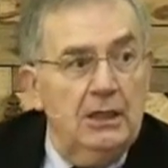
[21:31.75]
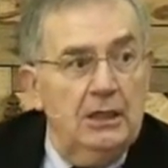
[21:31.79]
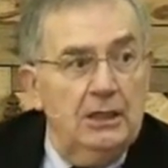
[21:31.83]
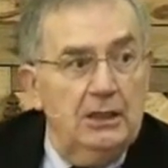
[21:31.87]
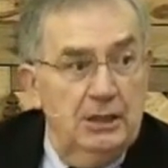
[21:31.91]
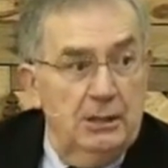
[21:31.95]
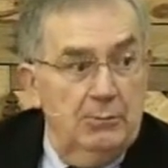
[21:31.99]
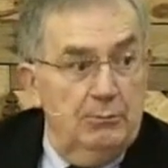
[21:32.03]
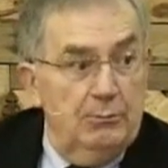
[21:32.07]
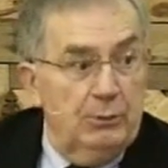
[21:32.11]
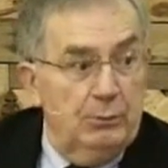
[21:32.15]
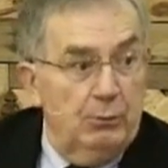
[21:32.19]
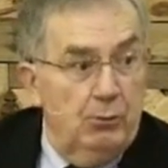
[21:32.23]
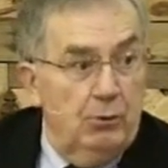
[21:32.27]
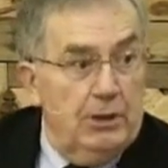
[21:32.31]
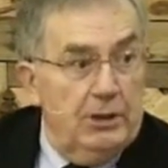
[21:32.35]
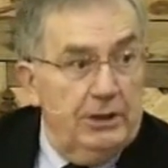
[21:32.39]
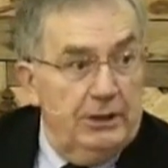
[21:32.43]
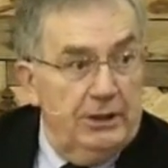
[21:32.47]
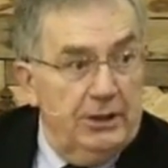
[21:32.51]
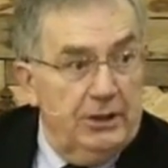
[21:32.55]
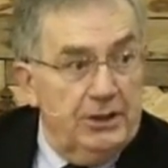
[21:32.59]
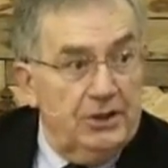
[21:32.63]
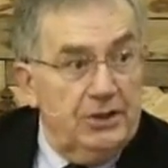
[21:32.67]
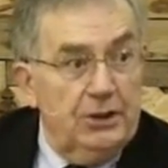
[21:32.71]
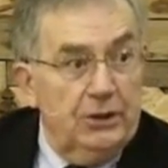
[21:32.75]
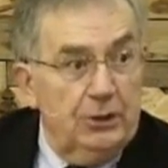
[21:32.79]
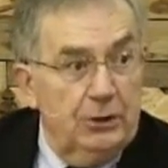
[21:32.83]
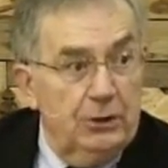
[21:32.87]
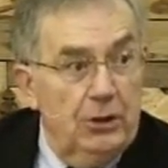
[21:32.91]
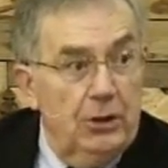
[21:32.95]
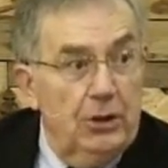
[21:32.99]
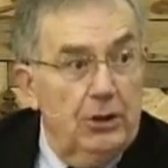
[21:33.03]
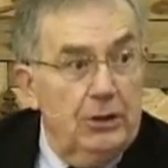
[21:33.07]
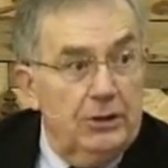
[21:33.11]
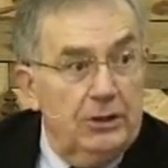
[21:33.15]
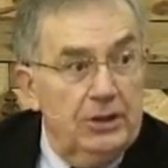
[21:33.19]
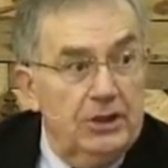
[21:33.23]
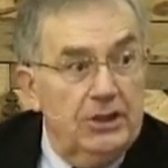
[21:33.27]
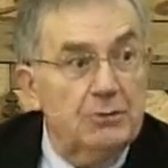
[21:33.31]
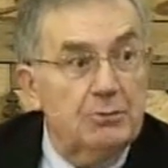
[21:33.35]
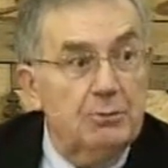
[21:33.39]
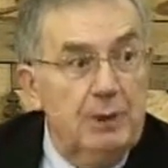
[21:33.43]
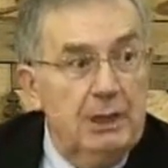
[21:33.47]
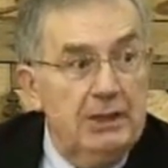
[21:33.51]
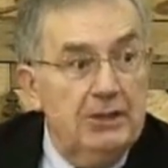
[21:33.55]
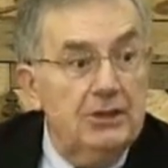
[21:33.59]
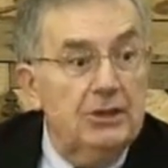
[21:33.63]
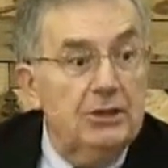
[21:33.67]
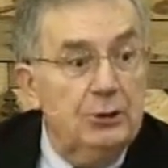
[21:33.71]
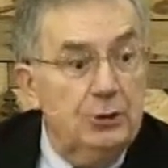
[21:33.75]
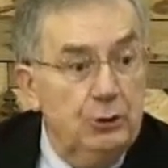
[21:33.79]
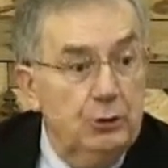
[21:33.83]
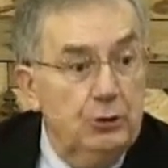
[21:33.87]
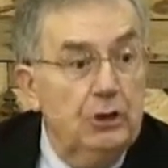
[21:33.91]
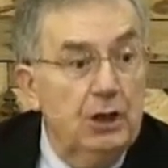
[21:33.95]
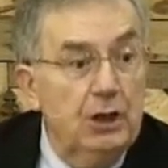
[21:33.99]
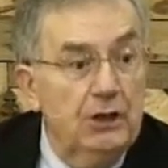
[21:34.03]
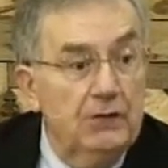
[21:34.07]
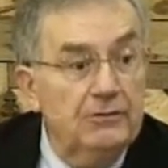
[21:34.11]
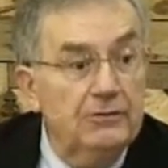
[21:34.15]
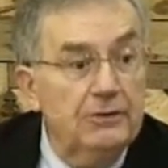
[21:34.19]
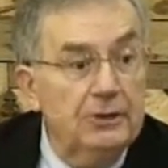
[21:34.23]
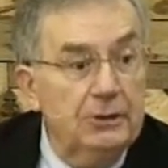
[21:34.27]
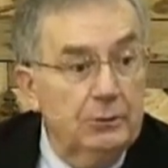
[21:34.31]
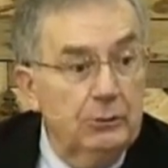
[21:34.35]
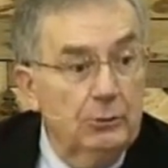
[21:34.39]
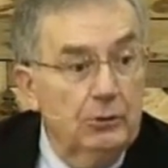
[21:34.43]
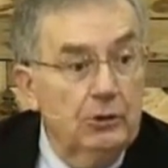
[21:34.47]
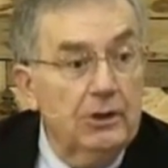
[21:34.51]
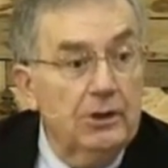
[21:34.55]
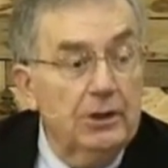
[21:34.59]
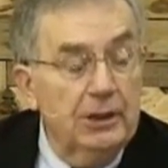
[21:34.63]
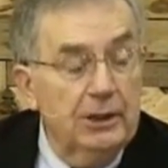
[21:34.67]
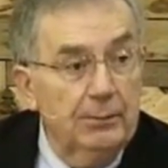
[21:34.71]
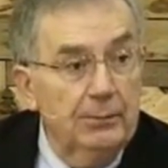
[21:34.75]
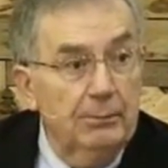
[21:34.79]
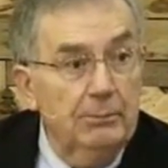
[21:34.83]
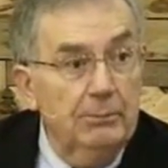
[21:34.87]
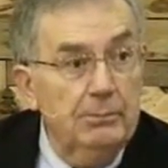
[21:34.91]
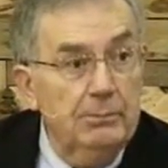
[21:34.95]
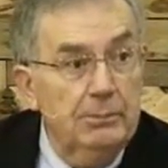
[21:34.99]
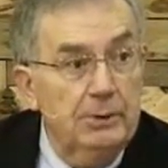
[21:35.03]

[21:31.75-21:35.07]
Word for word: Number one is that God has made a new covenant with him.